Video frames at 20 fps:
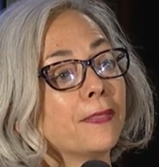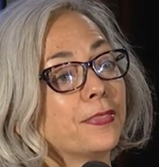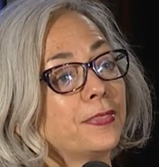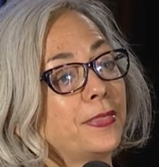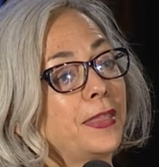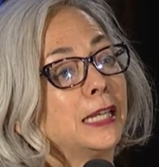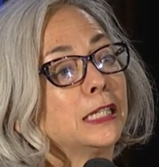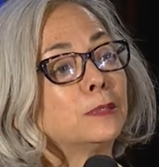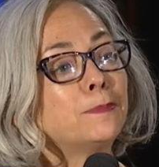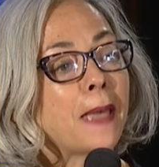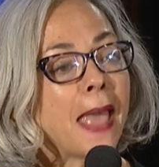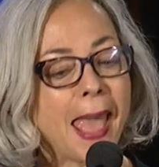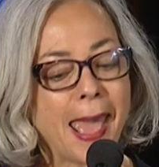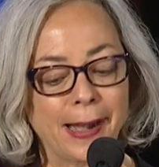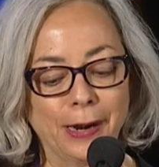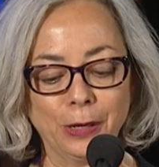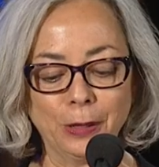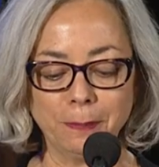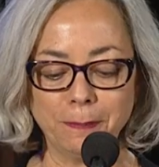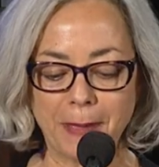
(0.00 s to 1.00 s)
This
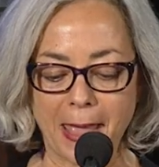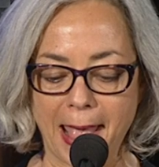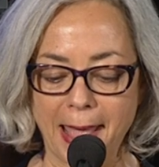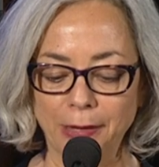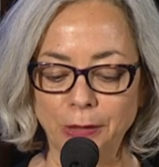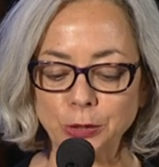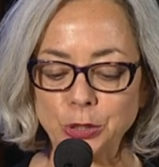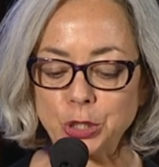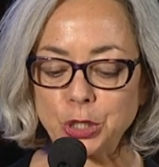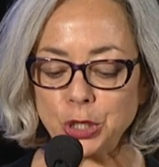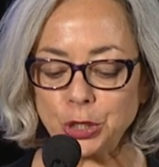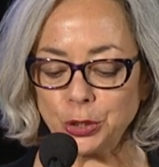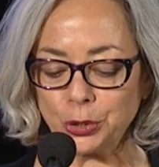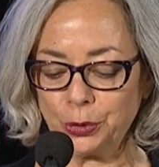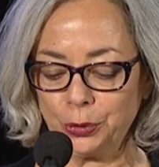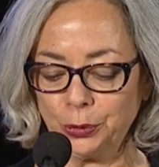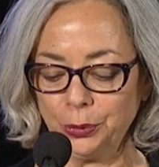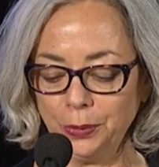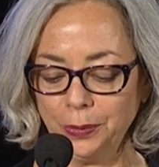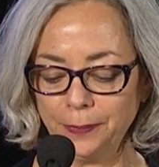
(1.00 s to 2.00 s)
panel, panel
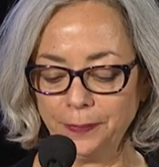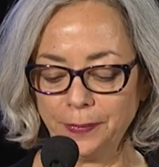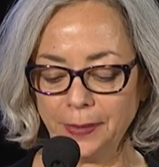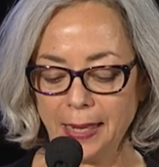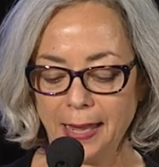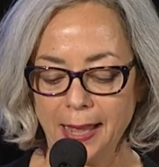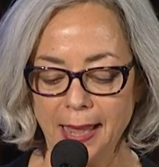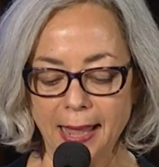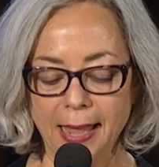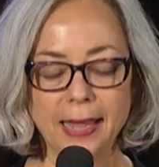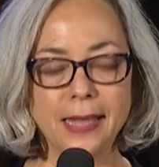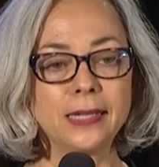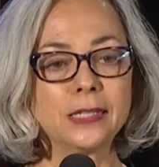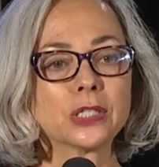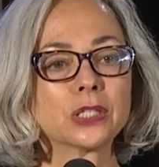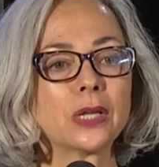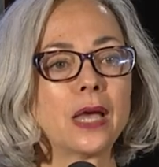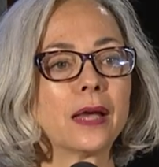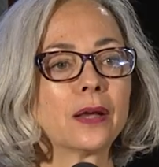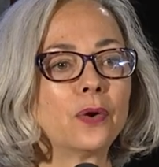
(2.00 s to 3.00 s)
two, is
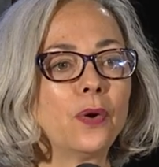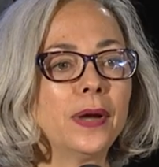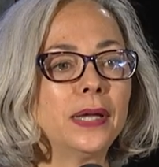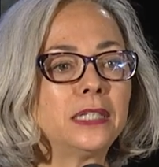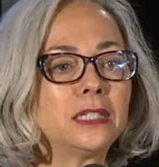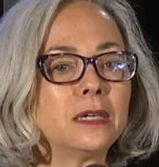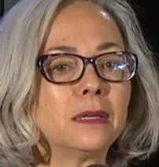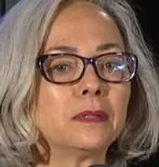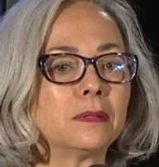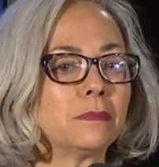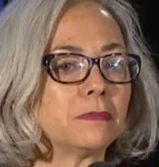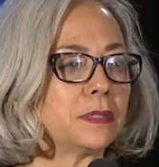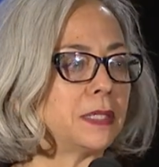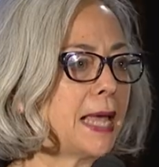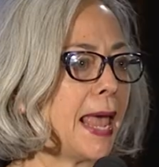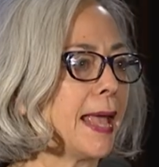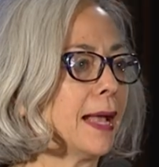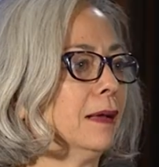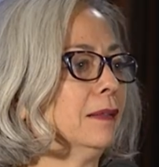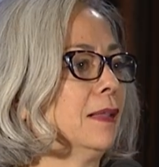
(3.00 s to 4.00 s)
going to
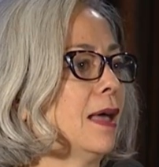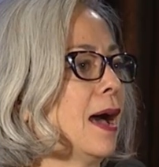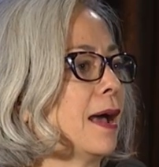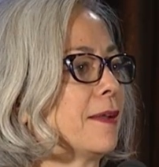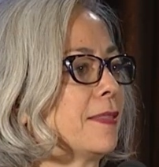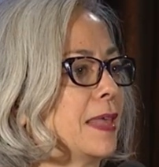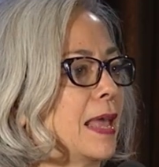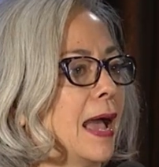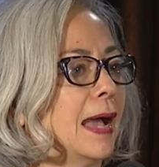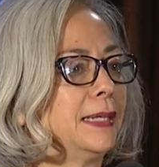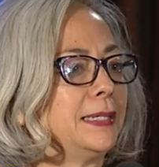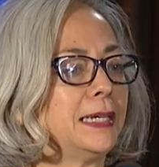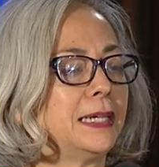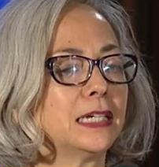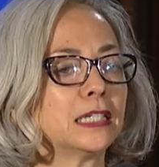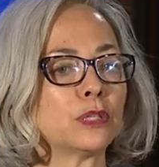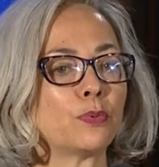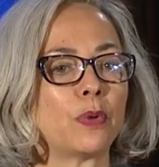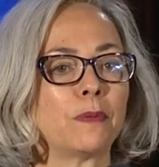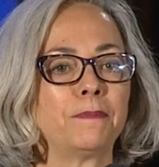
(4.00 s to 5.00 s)
take a lot of the
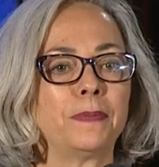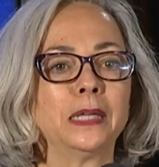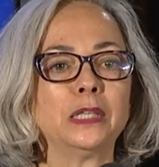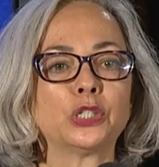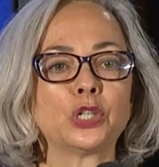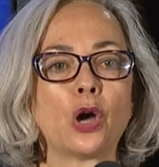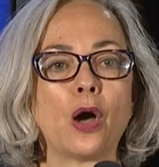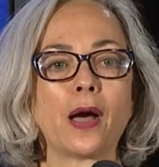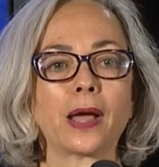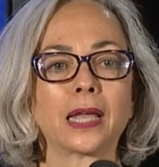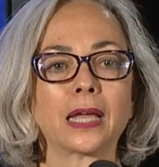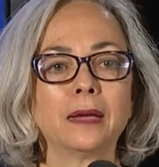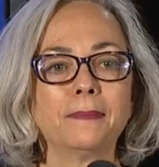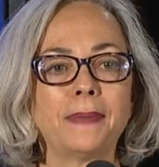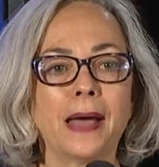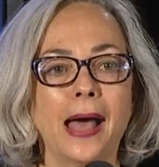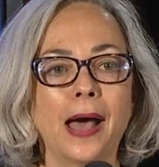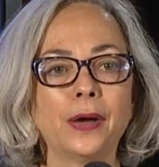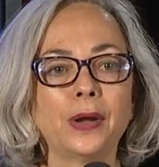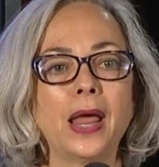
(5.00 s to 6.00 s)
ideas that we've been talking
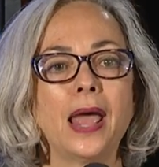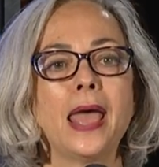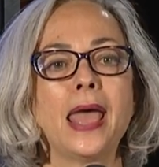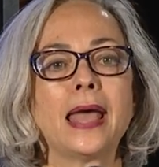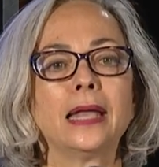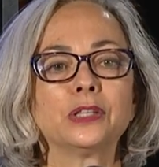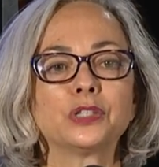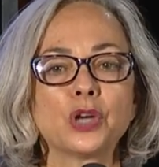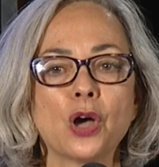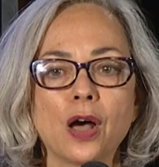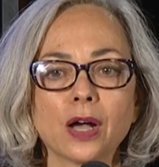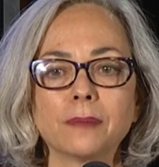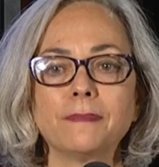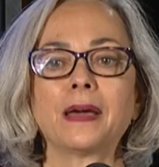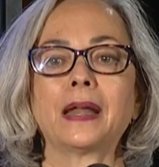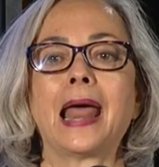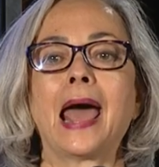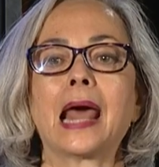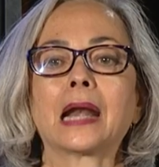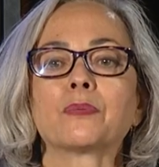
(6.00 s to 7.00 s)
about and talk
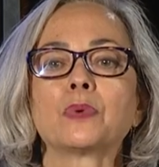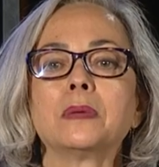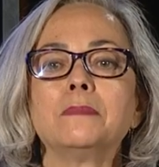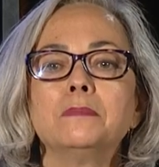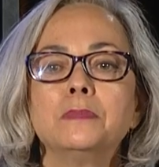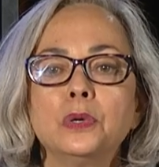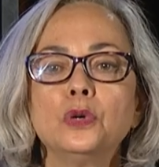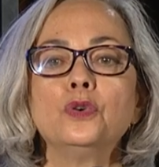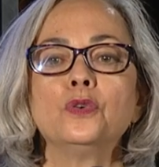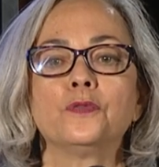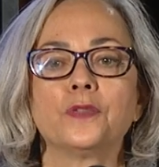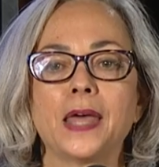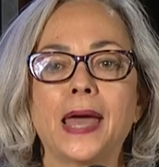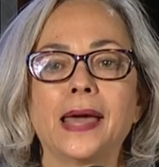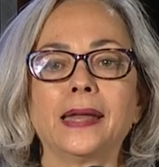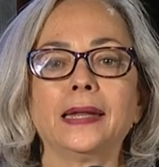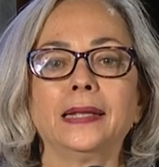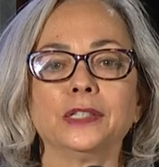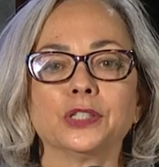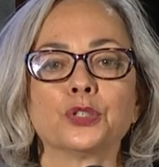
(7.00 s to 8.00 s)
about how do we move
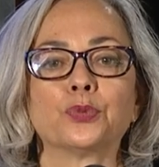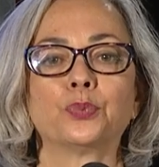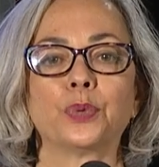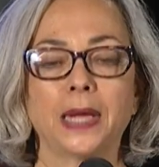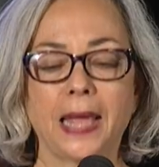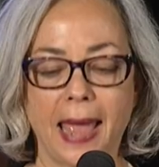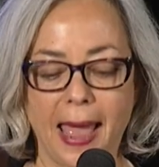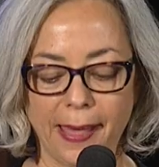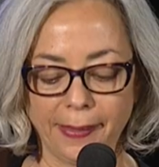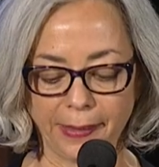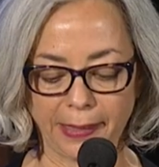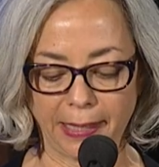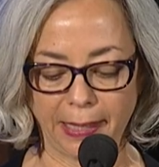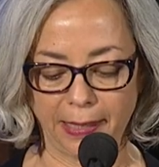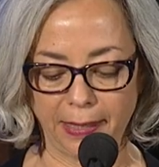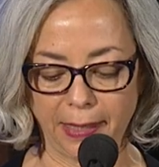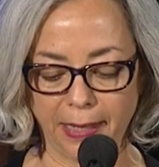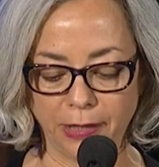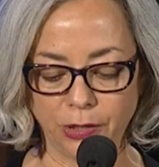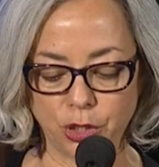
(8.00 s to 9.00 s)
that into
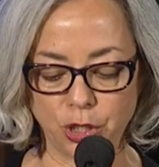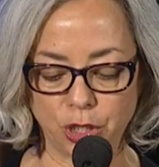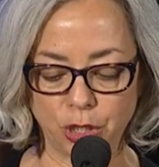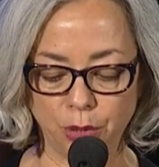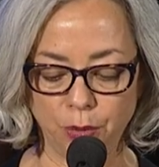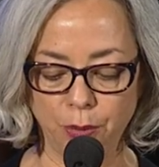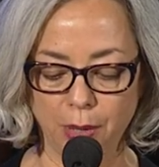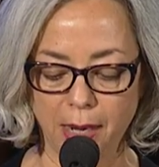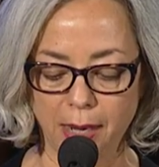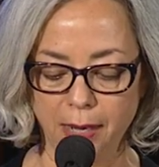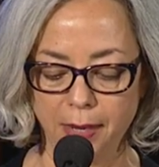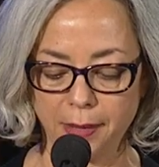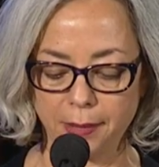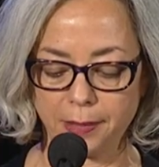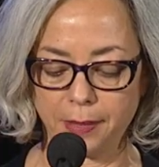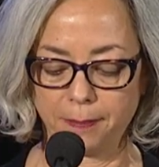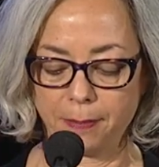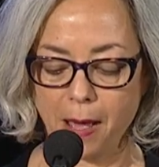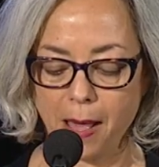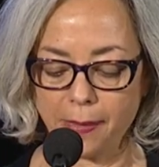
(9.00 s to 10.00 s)
reality, into
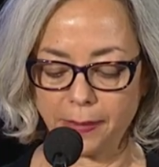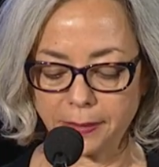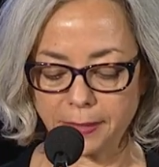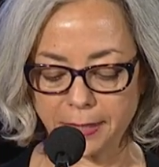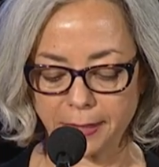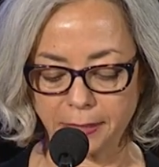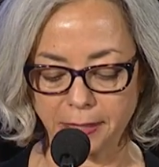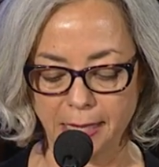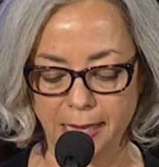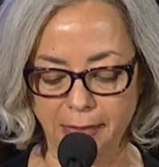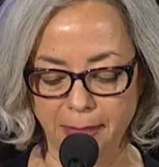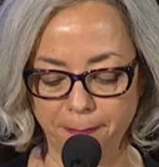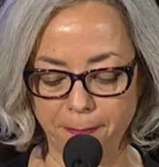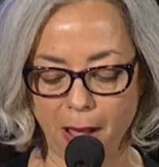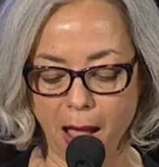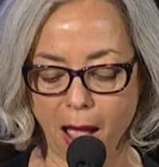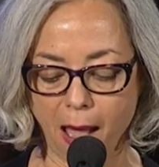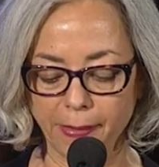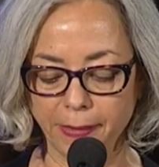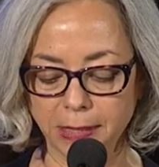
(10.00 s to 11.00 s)
the politics and the
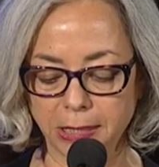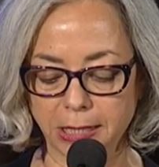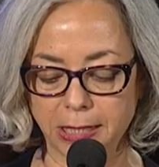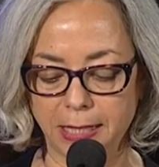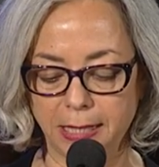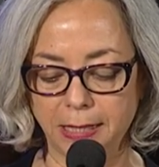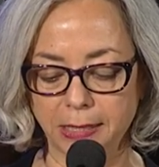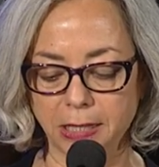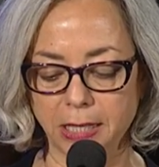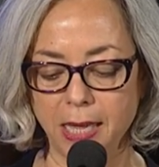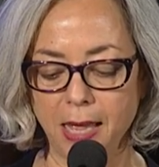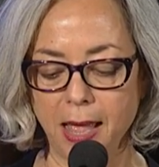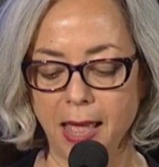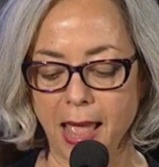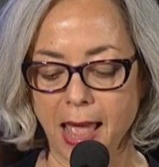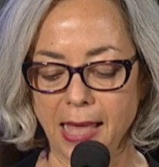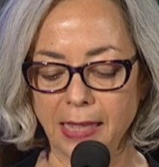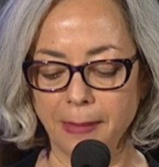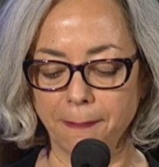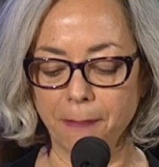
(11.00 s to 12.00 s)
policies
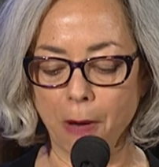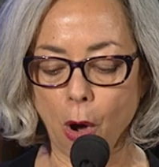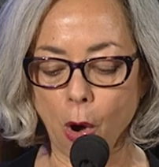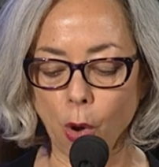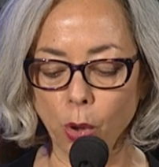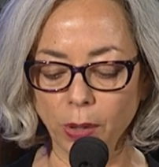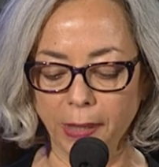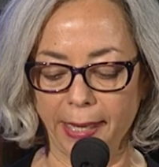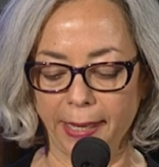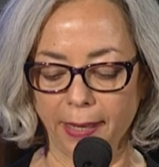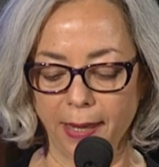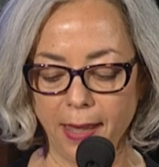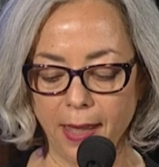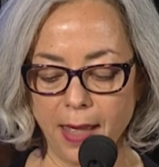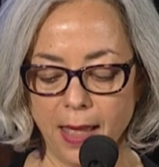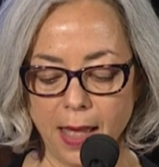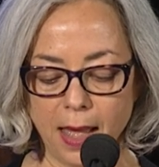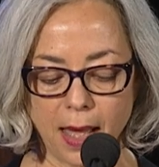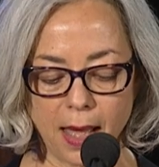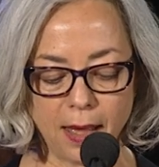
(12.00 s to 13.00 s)
and the polling
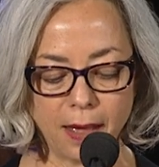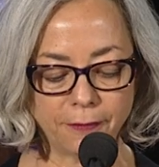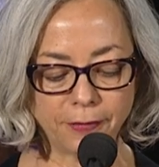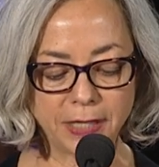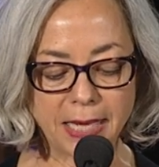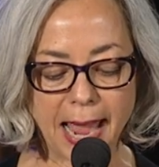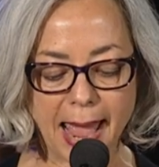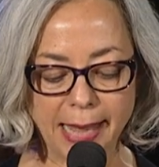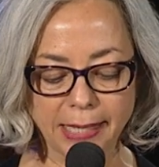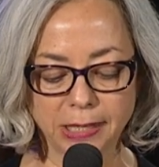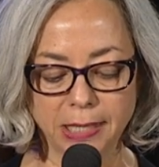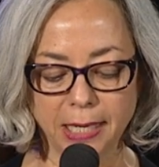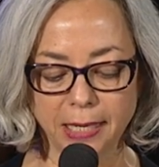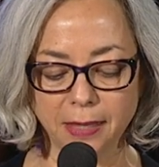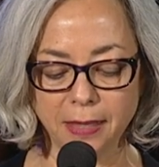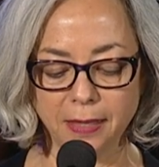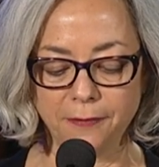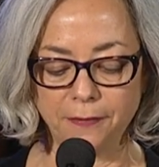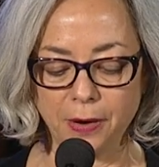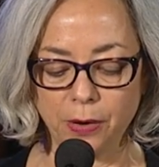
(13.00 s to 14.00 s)
of
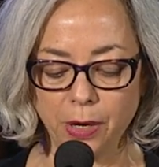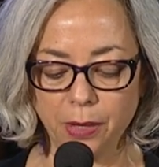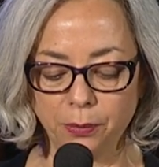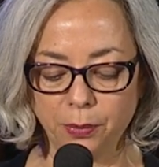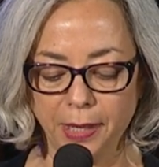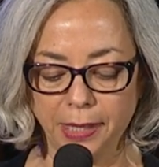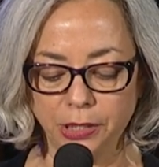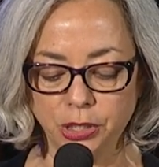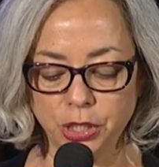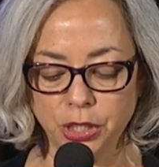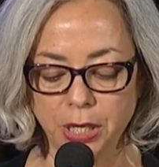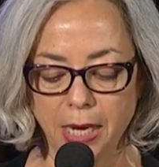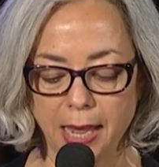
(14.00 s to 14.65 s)
taxing the very rich.